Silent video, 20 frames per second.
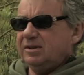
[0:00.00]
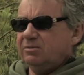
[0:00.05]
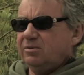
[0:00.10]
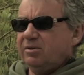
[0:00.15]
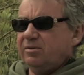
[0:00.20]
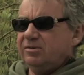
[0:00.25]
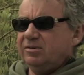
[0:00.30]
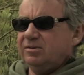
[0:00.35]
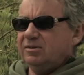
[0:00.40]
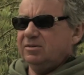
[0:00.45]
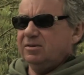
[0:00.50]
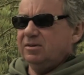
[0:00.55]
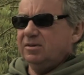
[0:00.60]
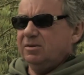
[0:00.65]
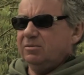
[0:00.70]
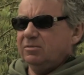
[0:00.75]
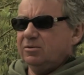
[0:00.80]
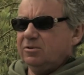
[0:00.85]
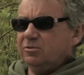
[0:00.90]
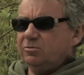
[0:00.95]
know whether it's
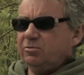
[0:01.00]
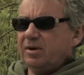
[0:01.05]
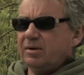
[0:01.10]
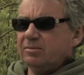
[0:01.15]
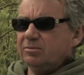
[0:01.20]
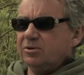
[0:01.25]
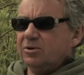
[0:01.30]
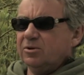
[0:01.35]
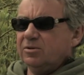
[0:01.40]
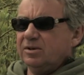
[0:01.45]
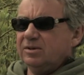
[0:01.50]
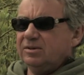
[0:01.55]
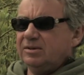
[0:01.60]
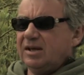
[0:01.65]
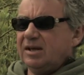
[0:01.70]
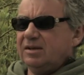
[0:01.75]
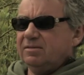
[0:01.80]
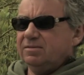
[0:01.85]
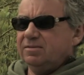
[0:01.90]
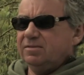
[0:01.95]
because we haven't got the
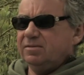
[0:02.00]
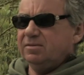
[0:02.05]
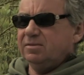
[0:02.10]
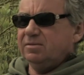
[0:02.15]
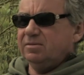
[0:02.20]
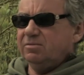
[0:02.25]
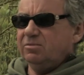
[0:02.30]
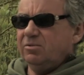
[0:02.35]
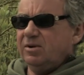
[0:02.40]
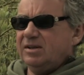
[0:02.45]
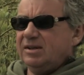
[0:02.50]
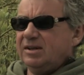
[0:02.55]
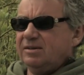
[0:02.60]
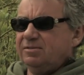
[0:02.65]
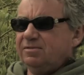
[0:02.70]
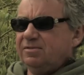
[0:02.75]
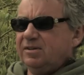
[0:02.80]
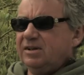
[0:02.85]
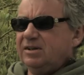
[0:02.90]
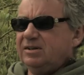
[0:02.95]
depth where they're
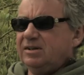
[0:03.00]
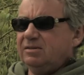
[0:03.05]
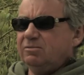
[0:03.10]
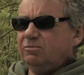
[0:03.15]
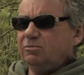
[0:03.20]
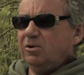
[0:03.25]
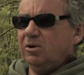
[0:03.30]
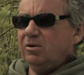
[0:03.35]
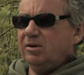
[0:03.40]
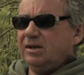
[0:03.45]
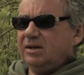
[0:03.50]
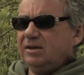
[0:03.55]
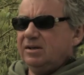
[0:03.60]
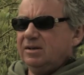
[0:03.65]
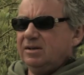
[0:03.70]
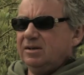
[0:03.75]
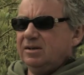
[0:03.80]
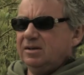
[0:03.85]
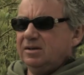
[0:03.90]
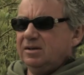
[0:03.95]
feeding right.
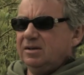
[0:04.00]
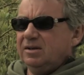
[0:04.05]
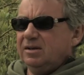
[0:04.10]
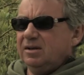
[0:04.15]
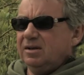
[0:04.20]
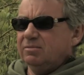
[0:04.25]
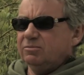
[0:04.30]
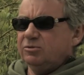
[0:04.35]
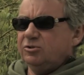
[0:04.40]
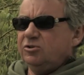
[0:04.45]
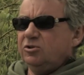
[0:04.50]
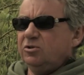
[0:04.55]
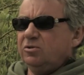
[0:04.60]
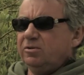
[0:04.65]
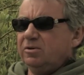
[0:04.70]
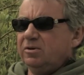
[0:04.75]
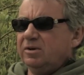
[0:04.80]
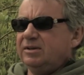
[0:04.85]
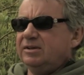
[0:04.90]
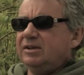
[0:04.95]
I'm
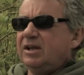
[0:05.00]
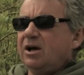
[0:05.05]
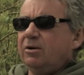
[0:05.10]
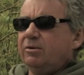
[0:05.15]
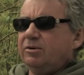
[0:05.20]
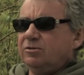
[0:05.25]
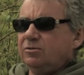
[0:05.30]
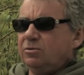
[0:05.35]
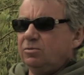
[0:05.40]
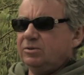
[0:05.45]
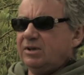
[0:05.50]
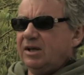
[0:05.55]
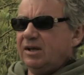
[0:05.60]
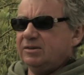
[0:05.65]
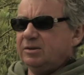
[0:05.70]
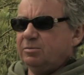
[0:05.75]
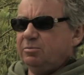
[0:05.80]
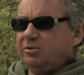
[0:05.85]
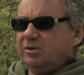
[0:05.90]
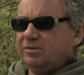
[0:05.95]
sure and know it's all
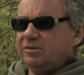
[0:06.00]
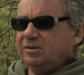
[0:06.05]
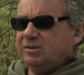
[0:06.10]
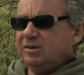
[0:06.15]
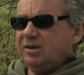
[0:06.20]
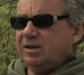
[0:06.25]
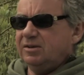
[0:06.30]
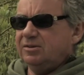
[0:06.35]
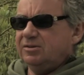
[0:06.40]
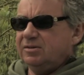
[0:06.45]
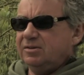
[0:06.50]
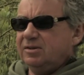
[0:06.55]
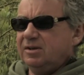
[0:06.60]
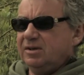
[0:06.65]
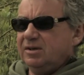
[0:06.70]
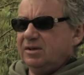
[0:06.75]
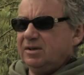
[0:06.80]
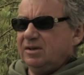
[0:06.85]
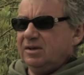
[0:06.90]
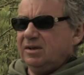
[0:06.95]
down to presentation.
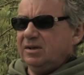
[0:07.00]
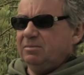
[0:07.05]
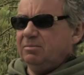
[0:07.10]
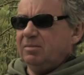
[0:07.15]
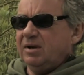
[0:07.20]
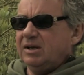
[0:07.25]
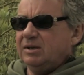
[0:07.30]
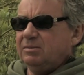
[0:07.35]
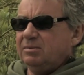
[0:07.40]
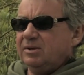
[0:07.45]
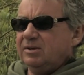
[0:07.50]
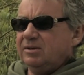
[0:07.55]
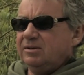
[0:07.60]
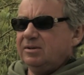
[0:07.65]
It may be,